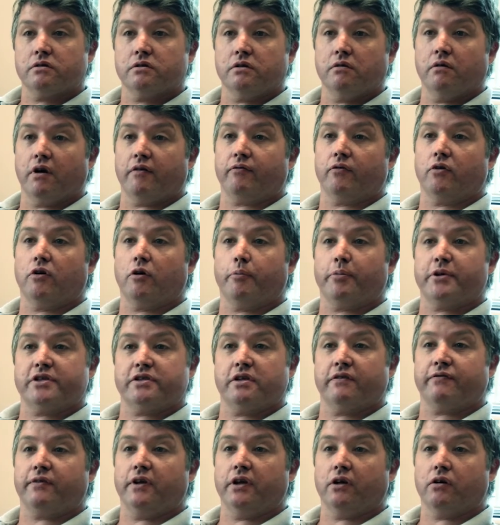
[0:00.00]
You haven't got
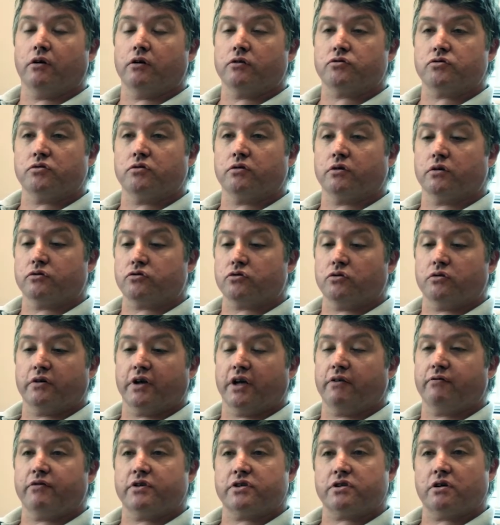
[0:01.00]
specifically got to draw the
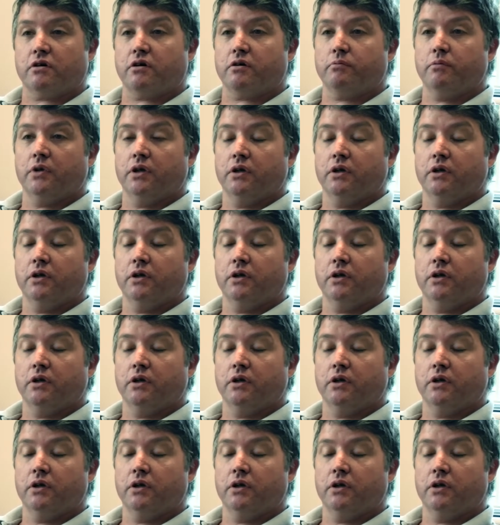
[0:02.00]
drawing every time.